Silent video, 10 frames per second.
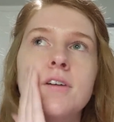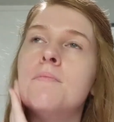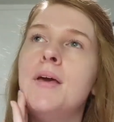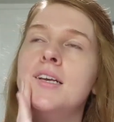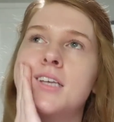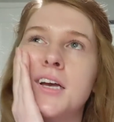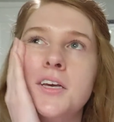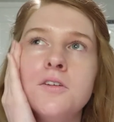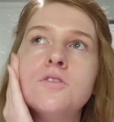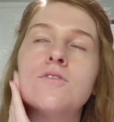the base I
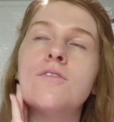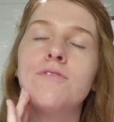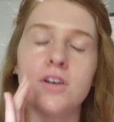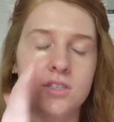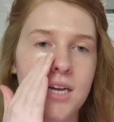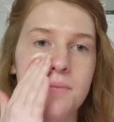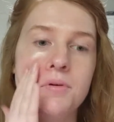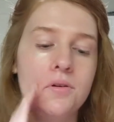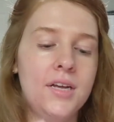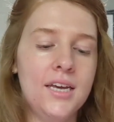use from First Aid
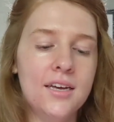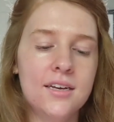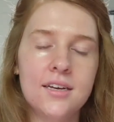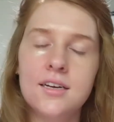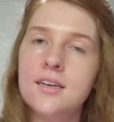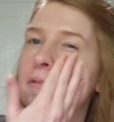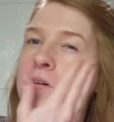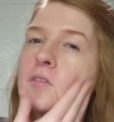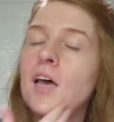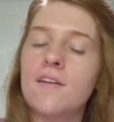Beauty. It
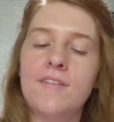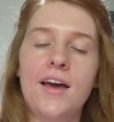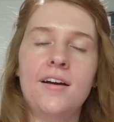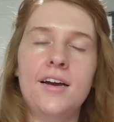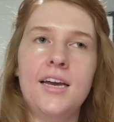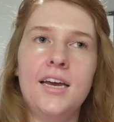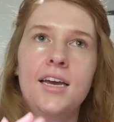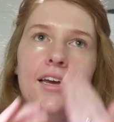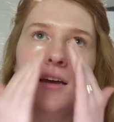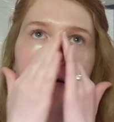feels like
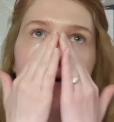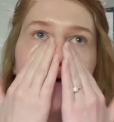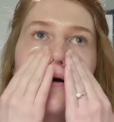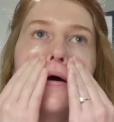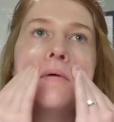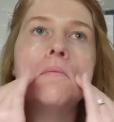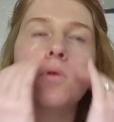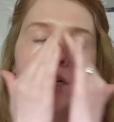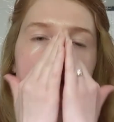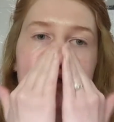very
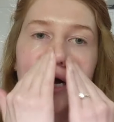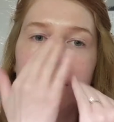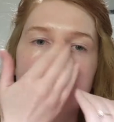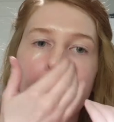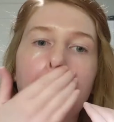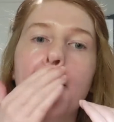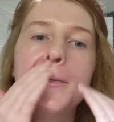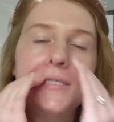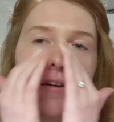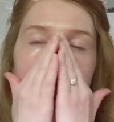moisturizing.
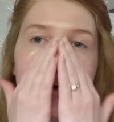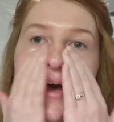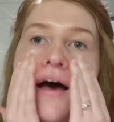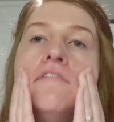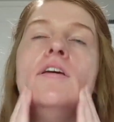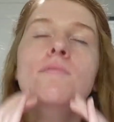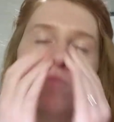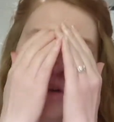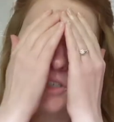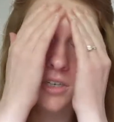It's definitely a heavy
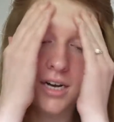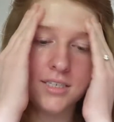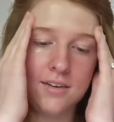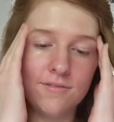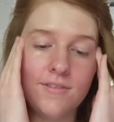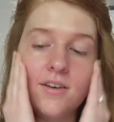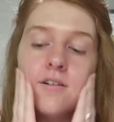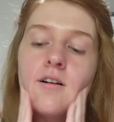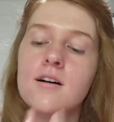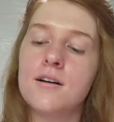moisturizing
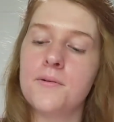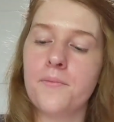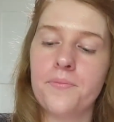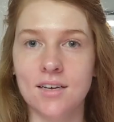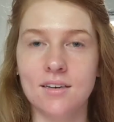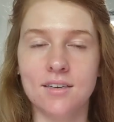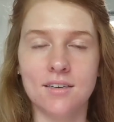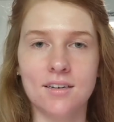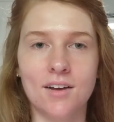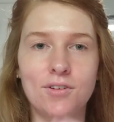feel.
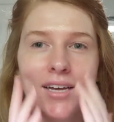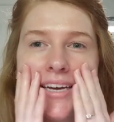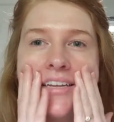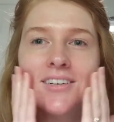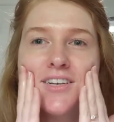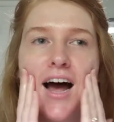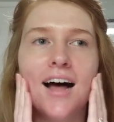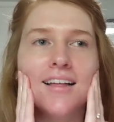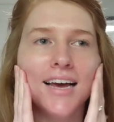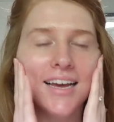I feel like there's
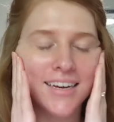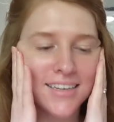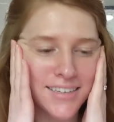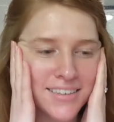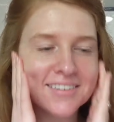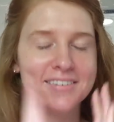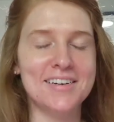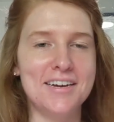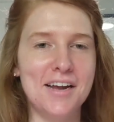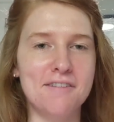not like
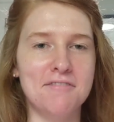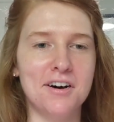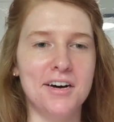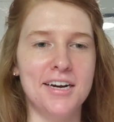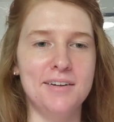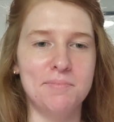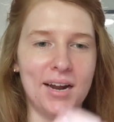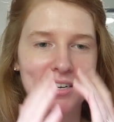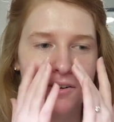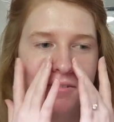enough on, but
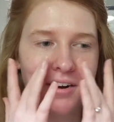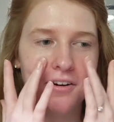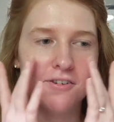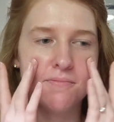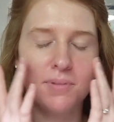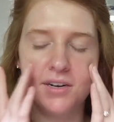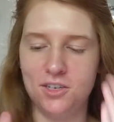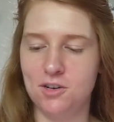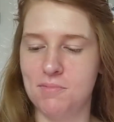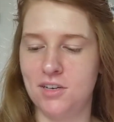I don't want to put
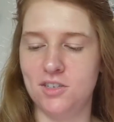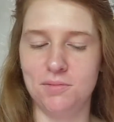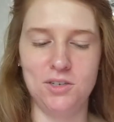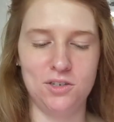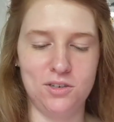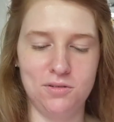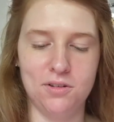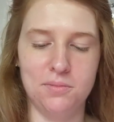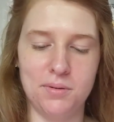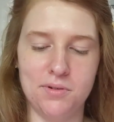too much. Let me just do a
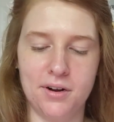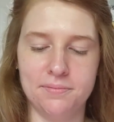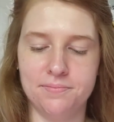little bit more.